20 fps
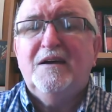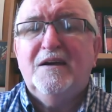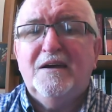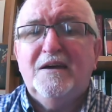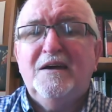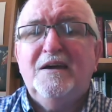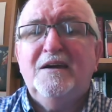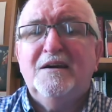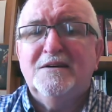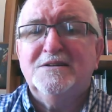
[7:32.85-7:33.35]

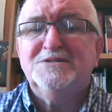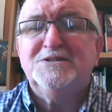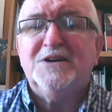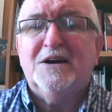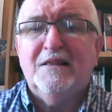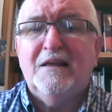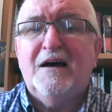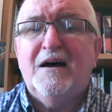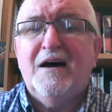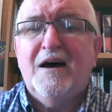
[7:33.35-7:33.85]
He is
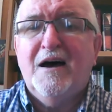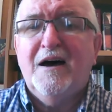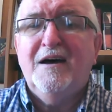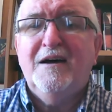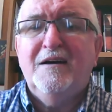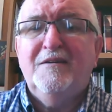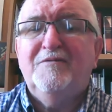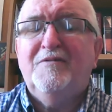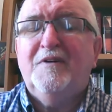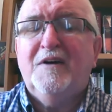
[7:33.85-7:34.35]

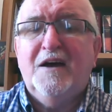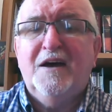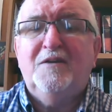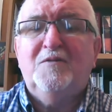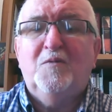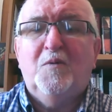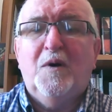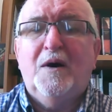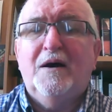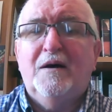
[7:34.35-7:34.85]
alive
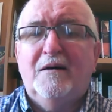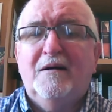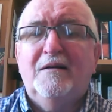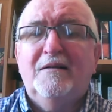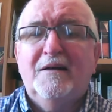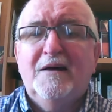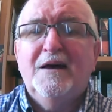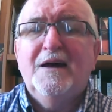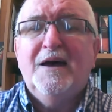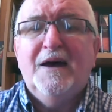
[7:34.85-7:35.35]
and
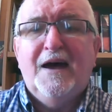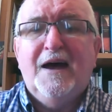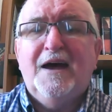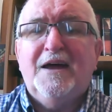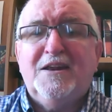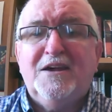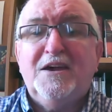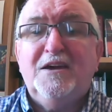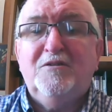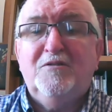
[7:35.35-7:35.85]
well,
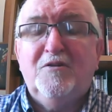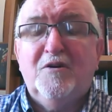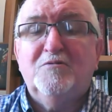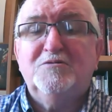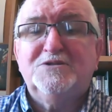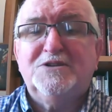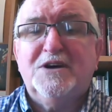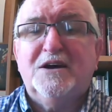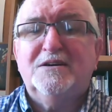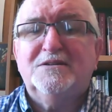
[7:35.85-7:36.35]
and He
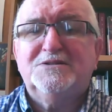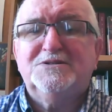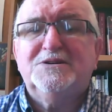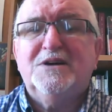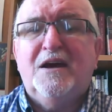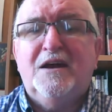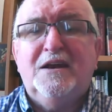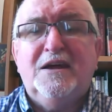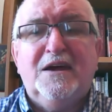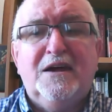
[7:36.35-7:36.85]
knows us,
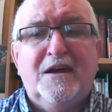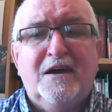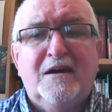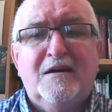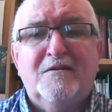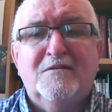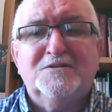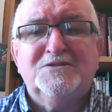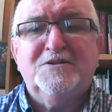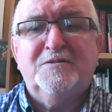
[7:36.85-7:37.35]
and He
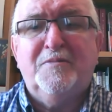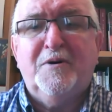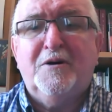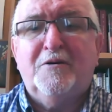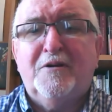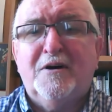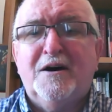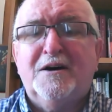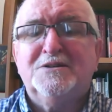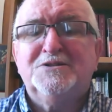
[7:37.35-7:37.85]
cares
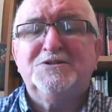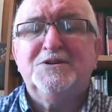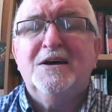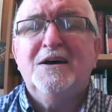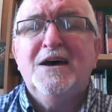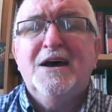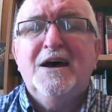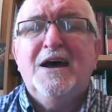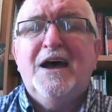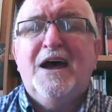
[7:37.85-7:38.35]
about us,
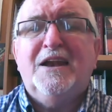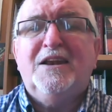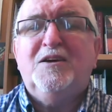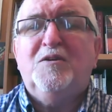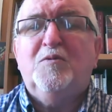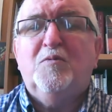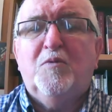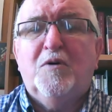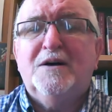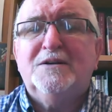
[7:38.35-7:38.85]
and
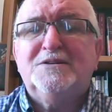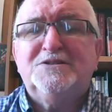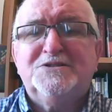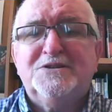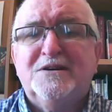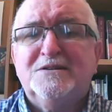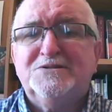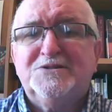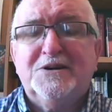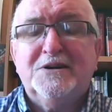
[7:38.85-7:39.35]
He wants
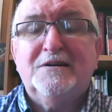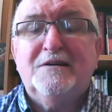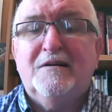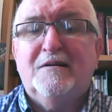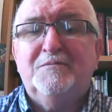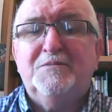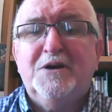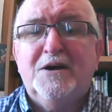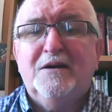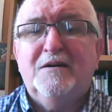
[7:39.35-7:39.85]
us to
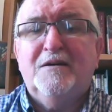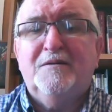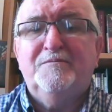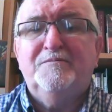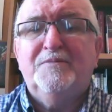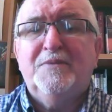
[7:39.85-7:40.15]
come to Him.